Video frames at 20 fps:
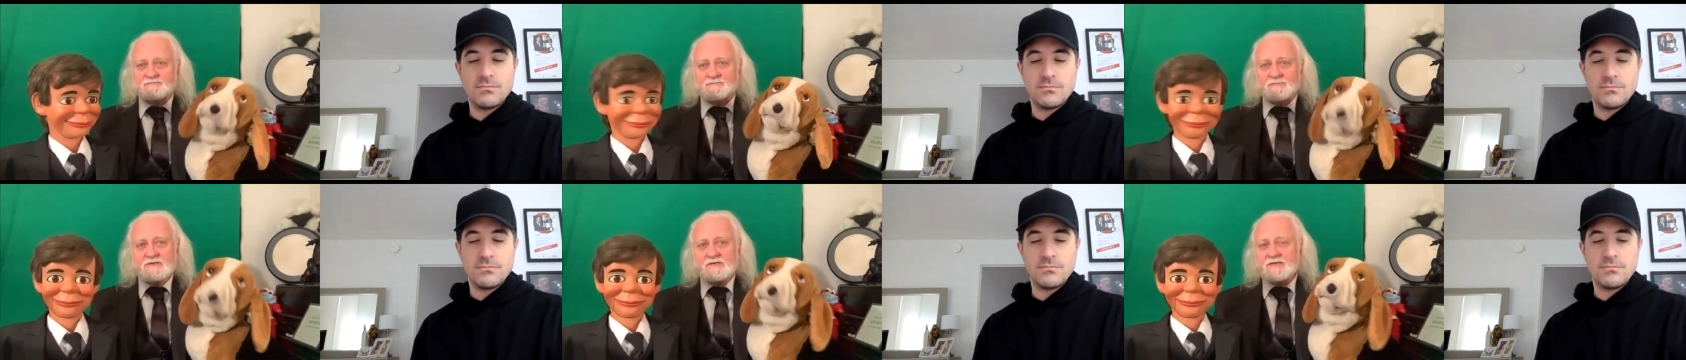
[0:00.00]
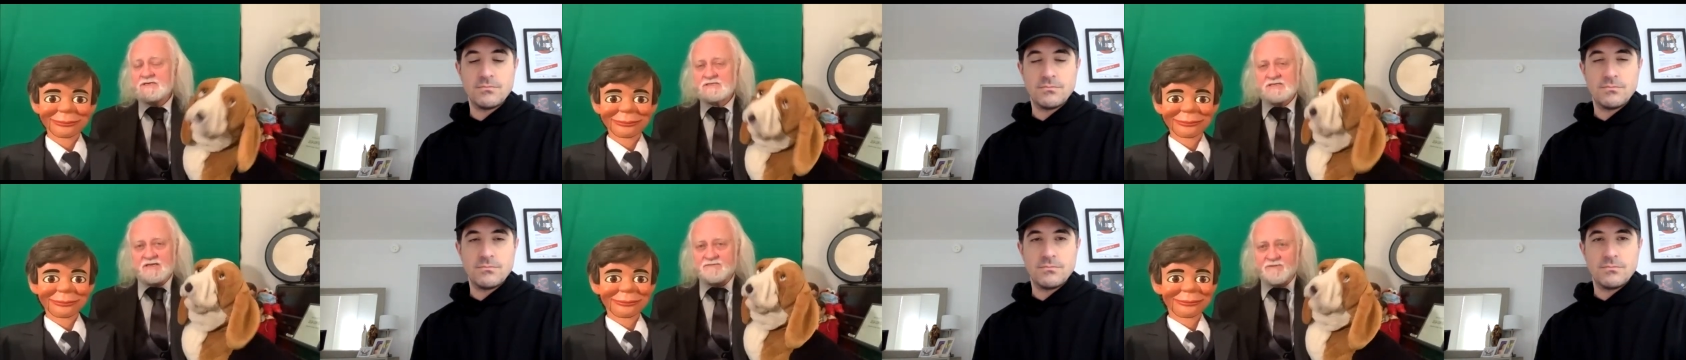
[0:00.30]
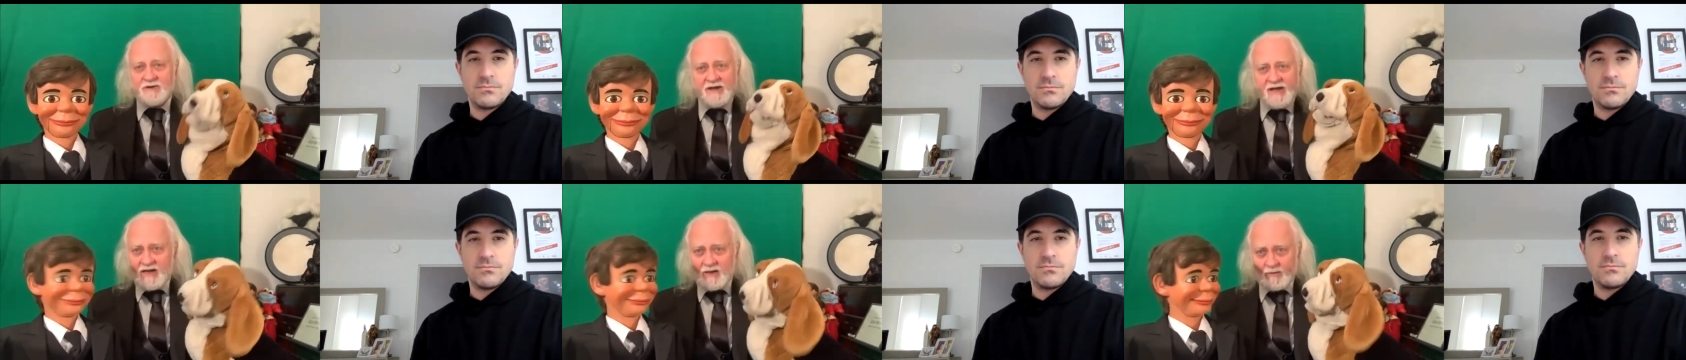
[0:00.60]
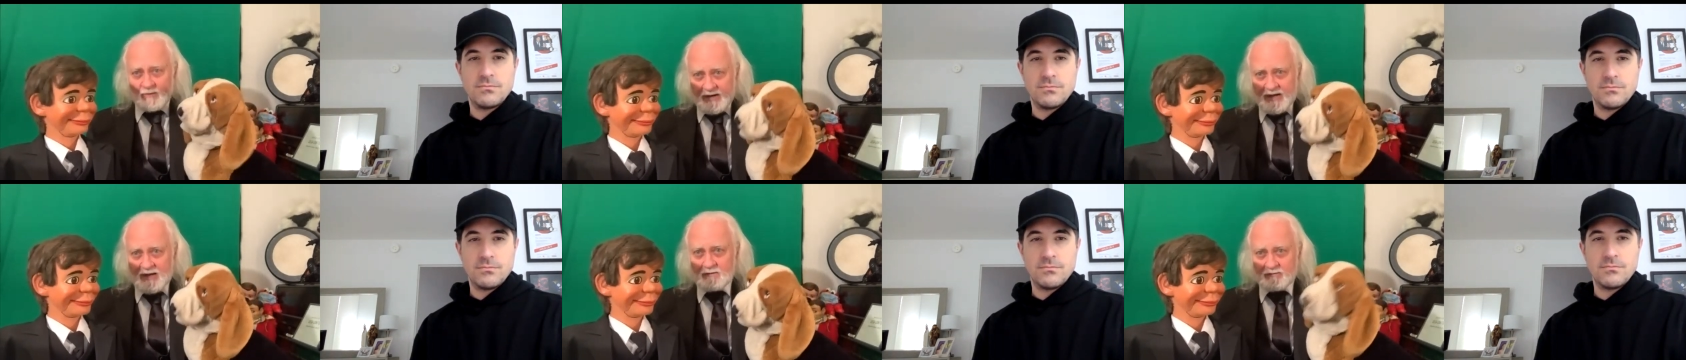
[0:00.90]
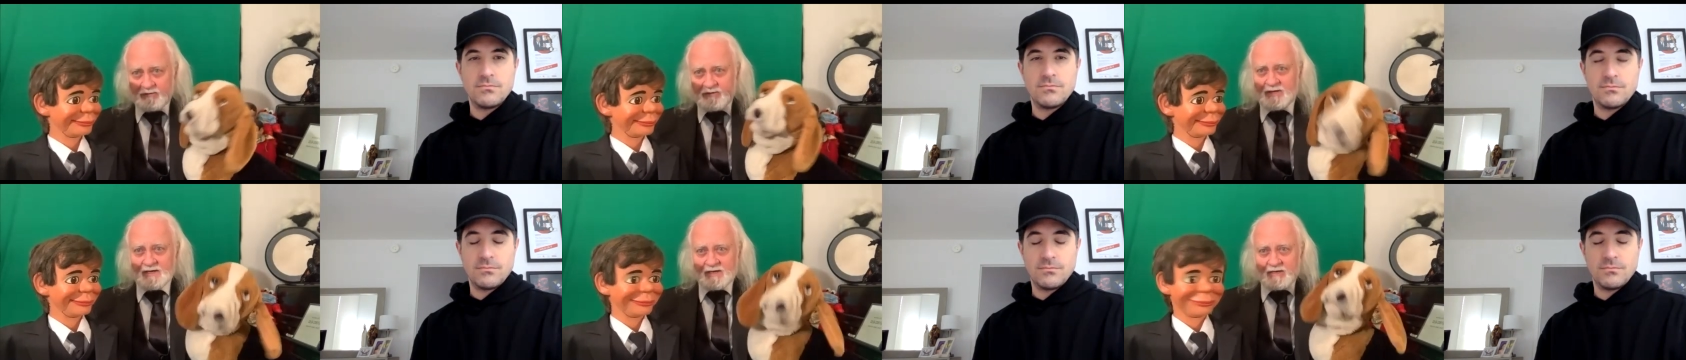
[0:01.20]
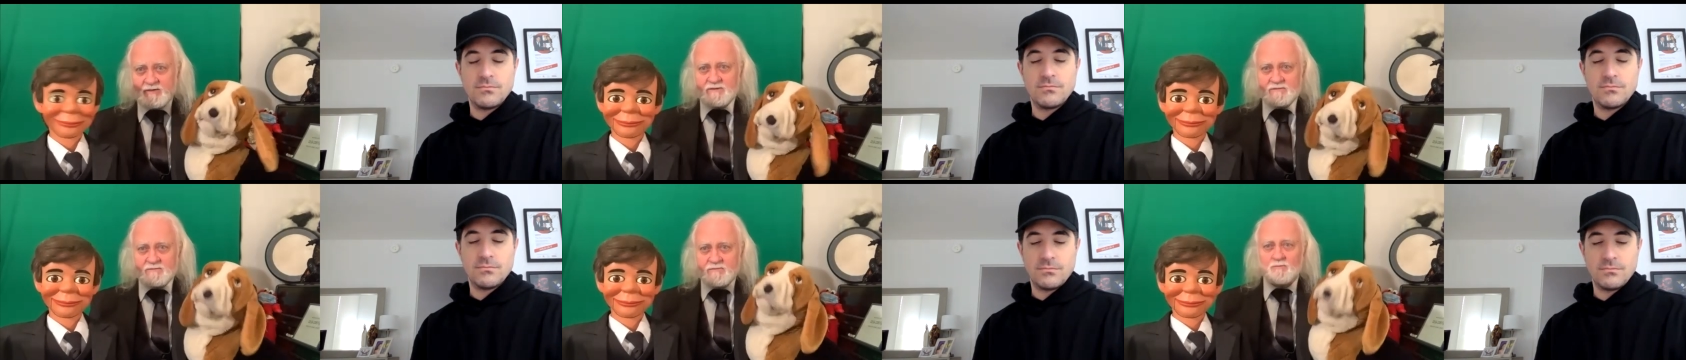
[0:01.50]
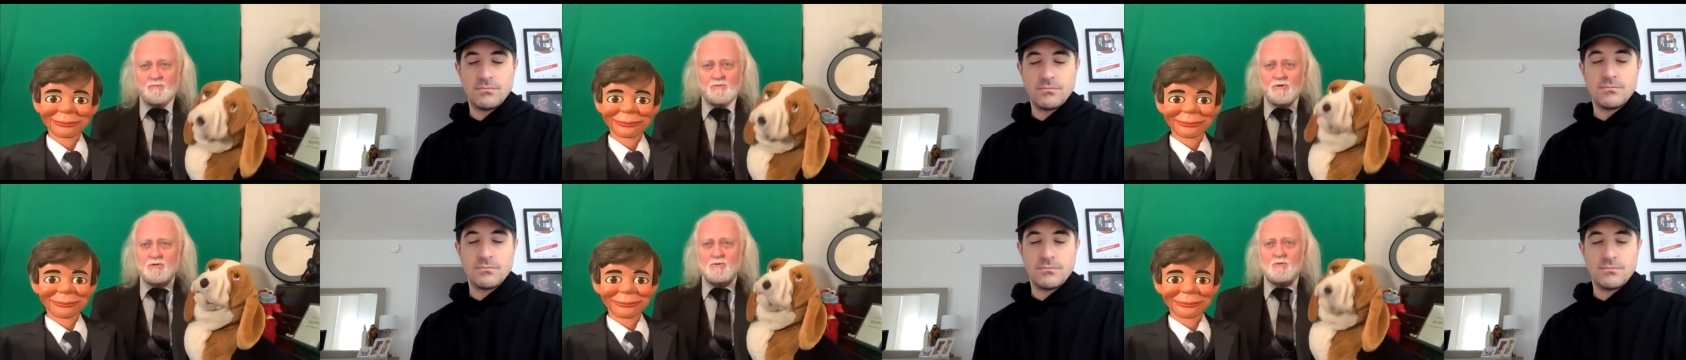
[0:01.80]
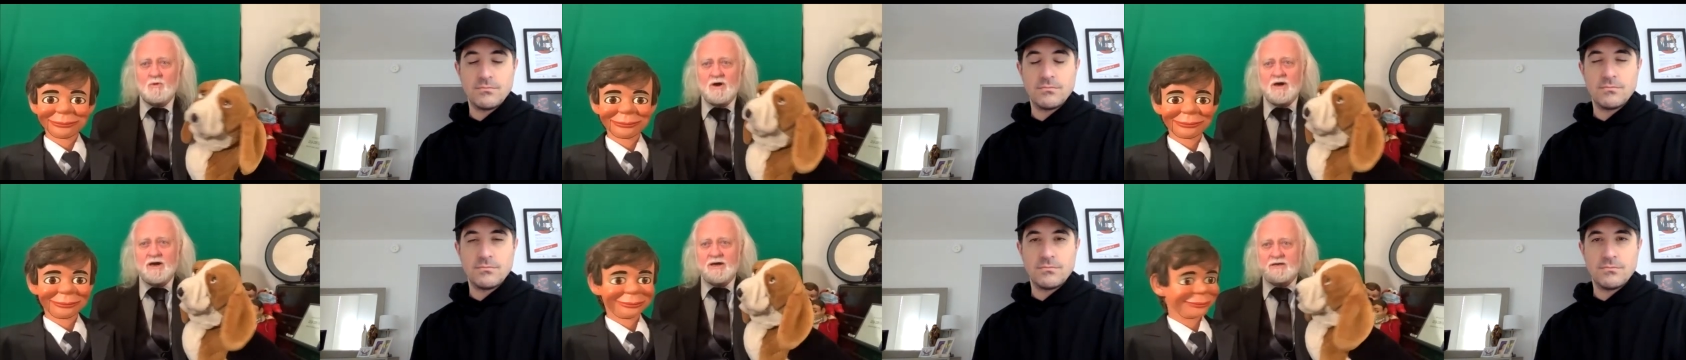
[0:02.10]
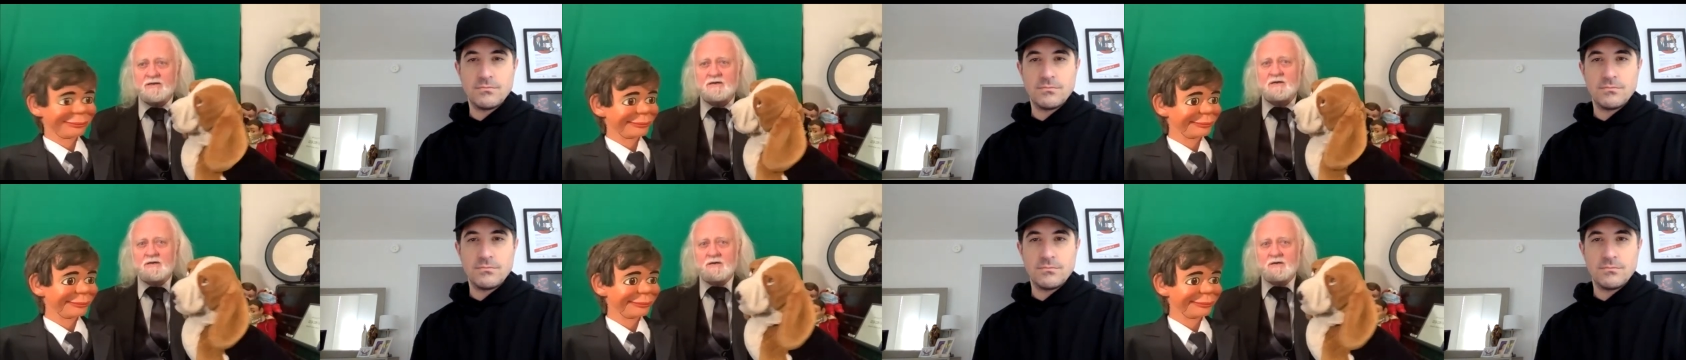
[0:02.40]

Speaker 1: easy for anyone. I don't think worldwide